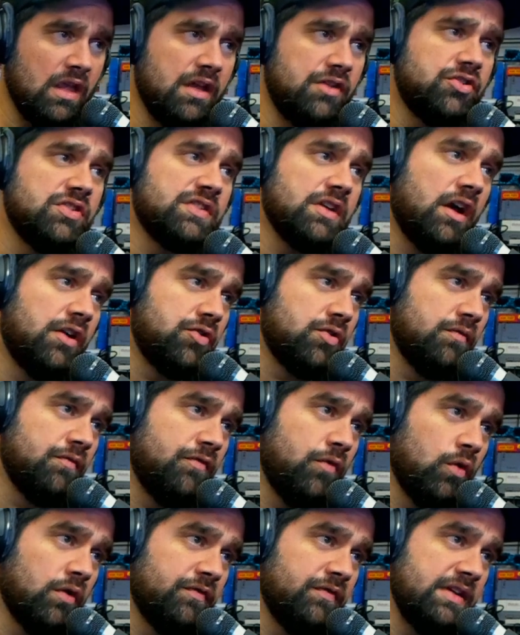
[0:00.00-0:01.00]
and just one hundred
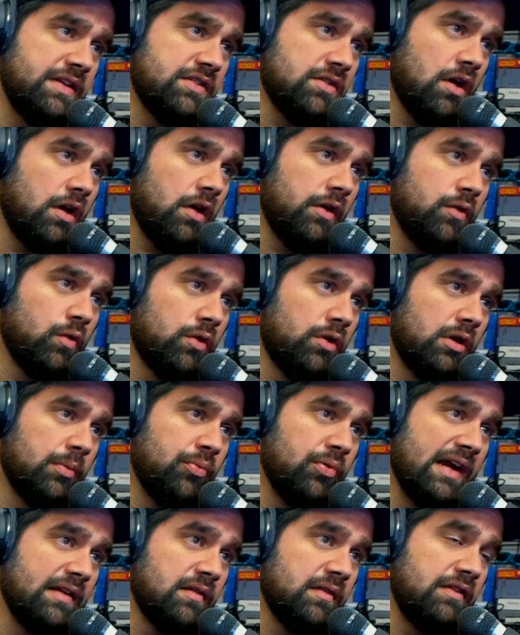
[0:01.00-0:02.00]
four feet tall in order to
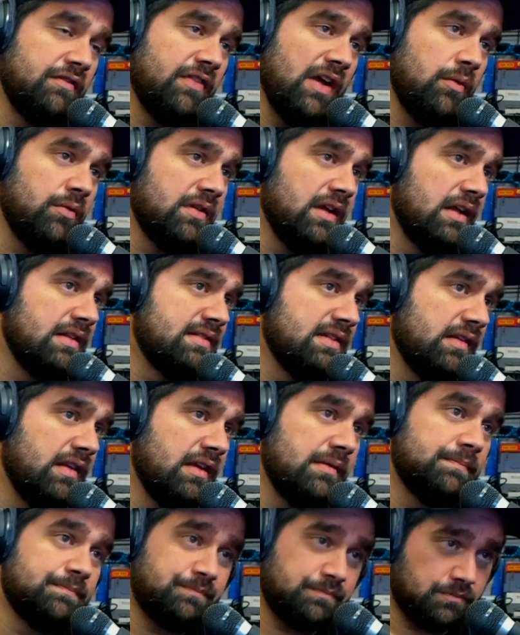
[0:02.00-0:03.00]
practically fight with
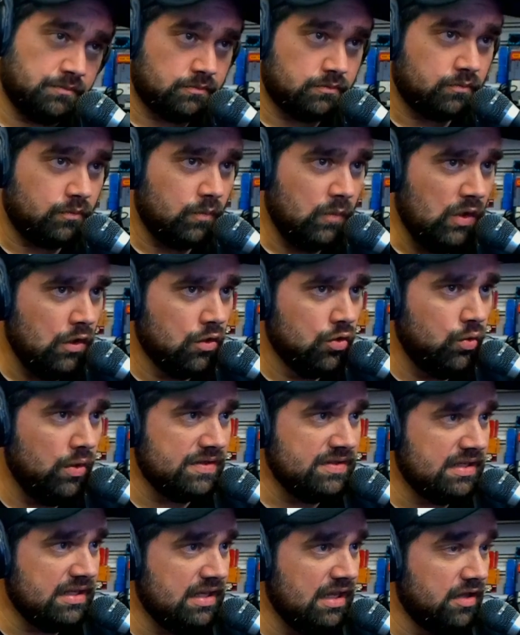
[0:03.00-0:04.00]
Godzilla, who,
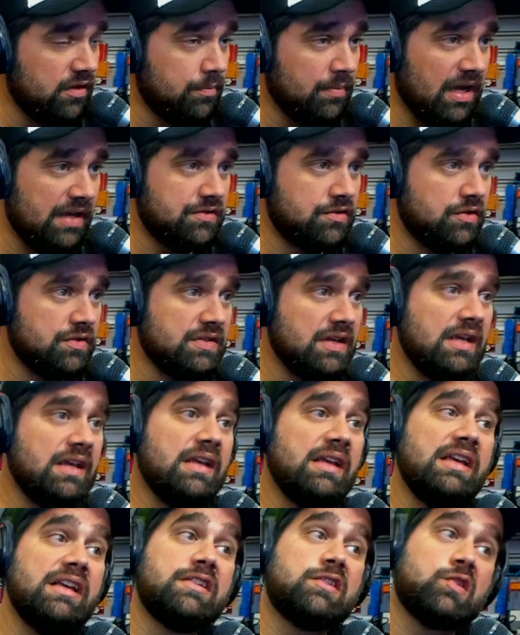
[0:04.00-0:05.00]
as the king of the monsters,
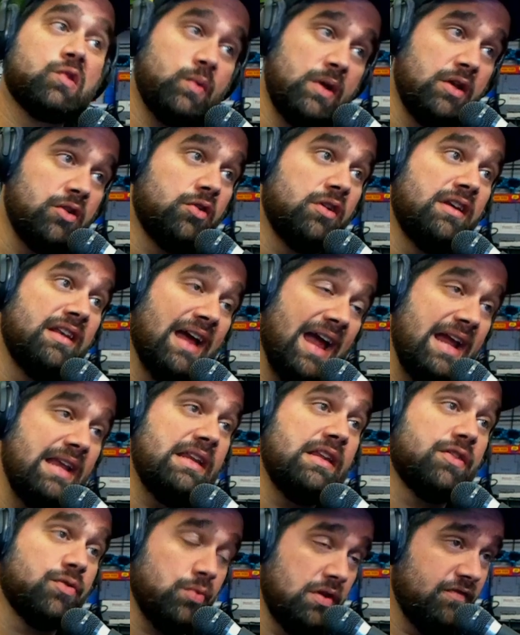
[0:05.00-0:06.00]
is three hundred
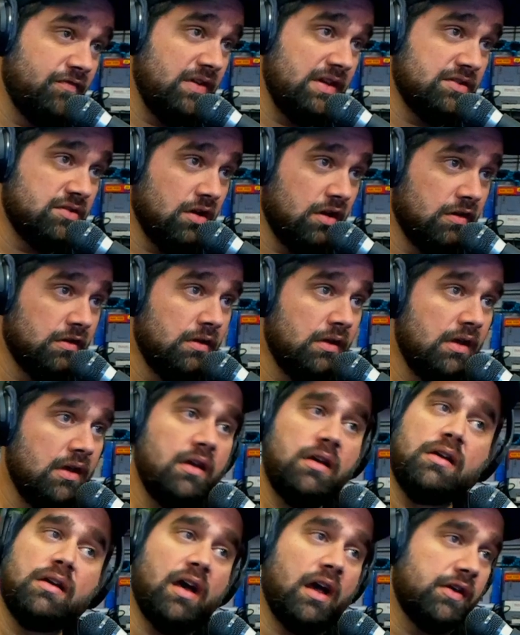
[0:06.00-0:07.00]
ninety-three feet tall.
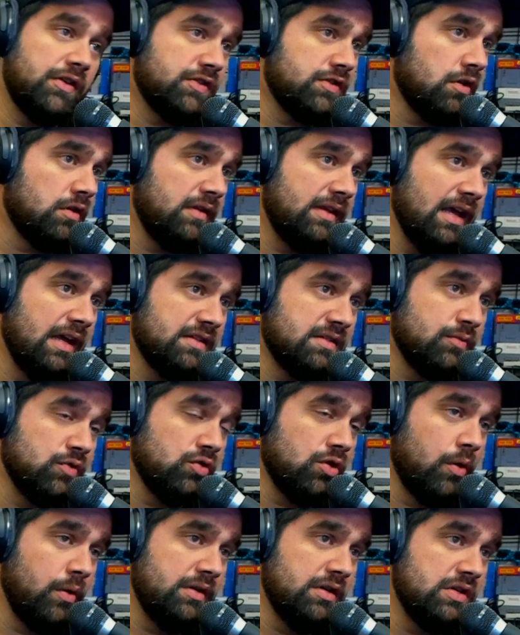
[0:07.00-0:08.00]
Kong certainly had some
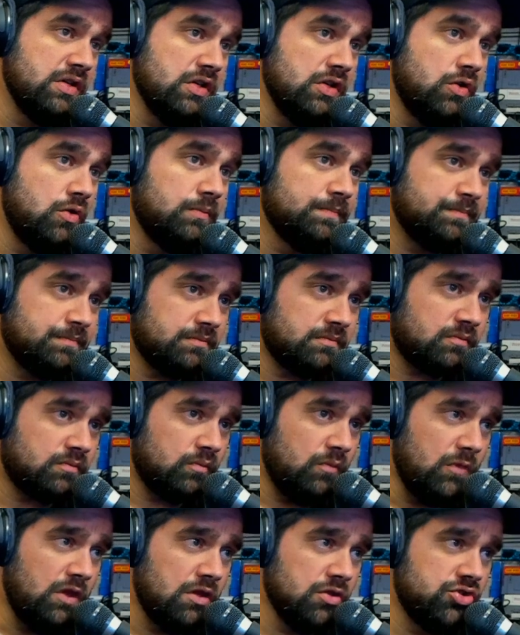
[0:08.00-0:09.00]
growing to do.
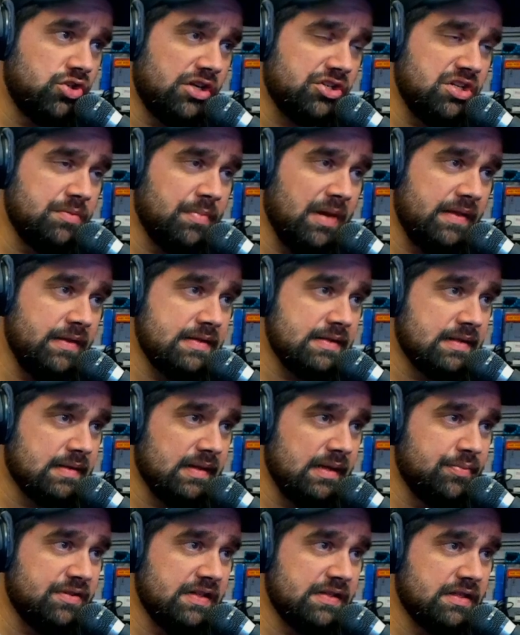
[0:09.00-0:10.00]
Judging by these
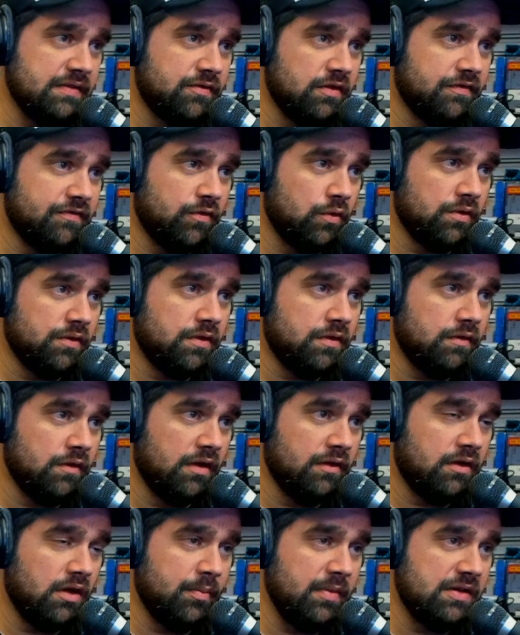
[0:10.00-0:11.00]
glimpses of their fourth
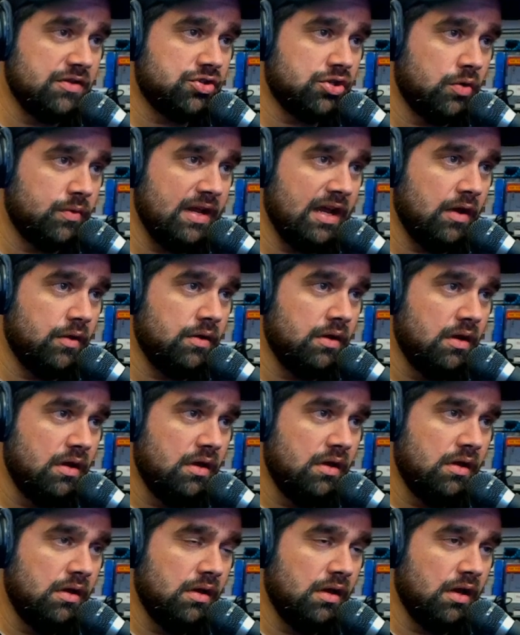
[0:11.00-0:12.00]
uh, coming showdown,
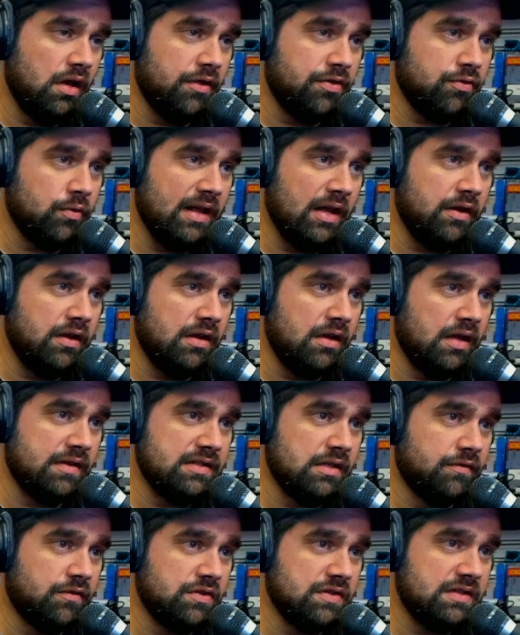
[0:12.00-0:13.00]
uh, throwdown in
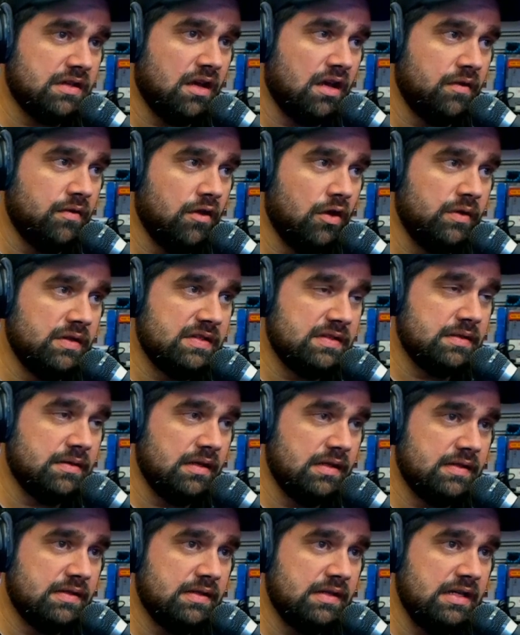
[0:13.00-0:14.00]
Godzilla versus Kong, though, it's
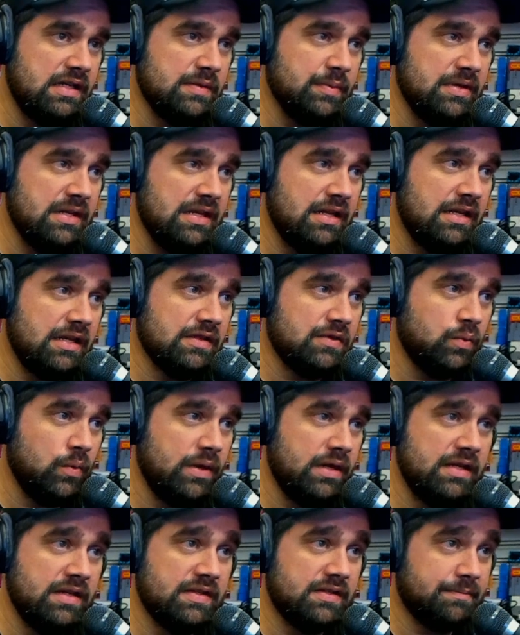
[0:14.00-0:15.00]
it's he's been eating his
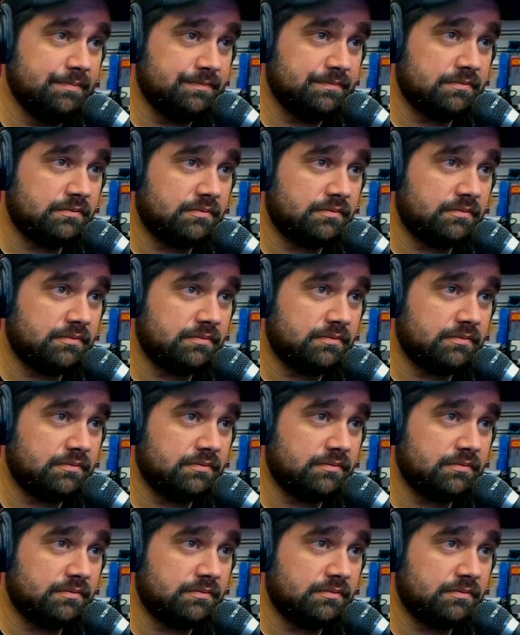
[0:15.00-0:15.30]
Wheaties.